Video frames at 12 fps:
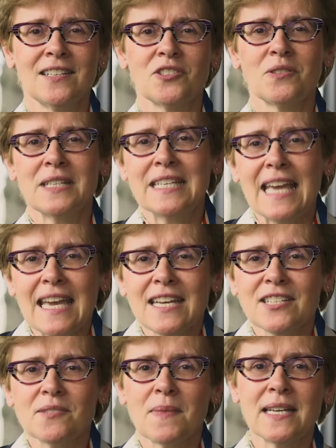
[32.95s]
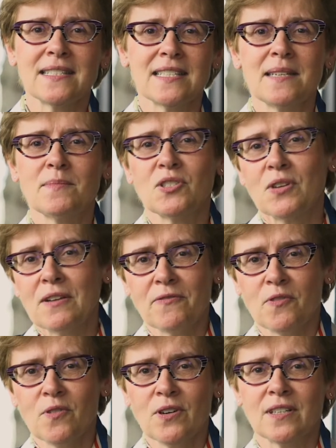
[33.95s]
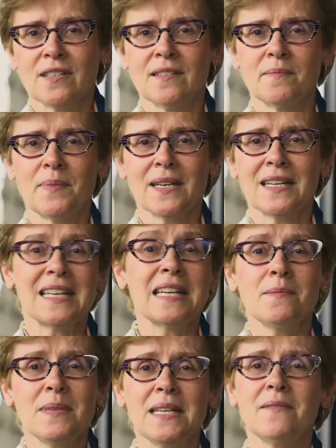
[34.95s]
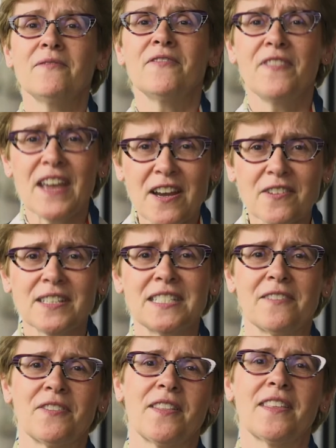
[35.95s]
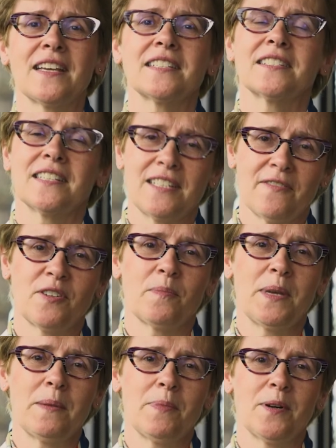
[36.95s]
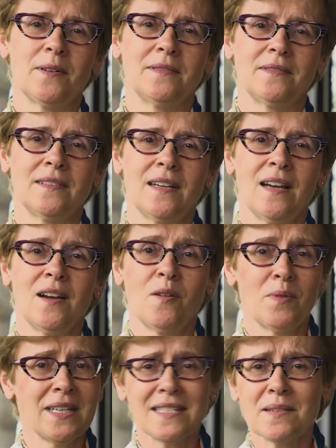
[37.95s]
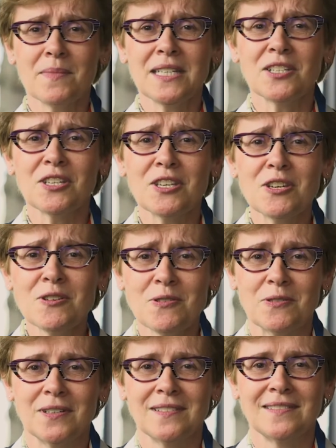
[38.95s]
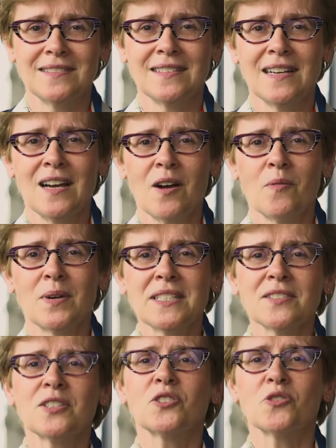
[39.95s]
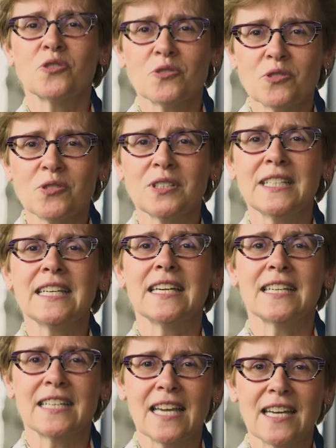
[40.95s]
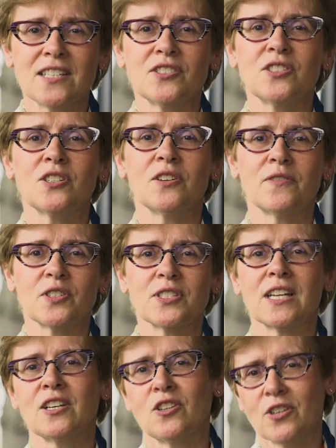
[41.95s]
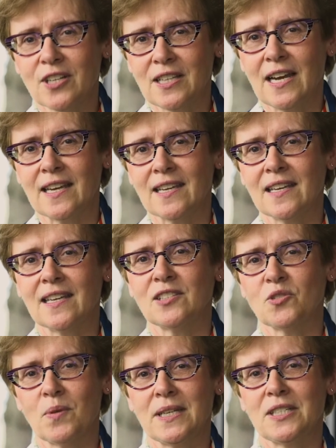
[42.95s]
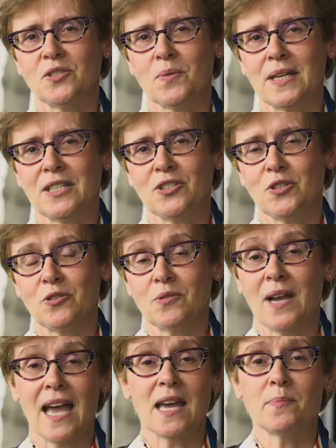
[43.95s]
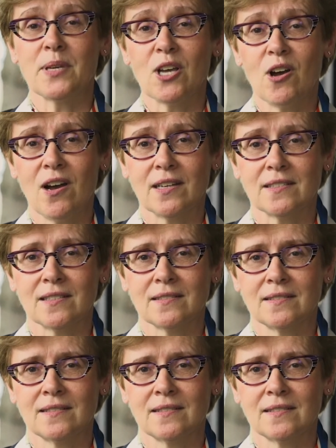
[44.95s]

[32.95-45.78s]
To engage might seem straightforward, but it can mean very different things to different people. What does it mean to you? What does a truly engaged university look like in 2022 and beyond?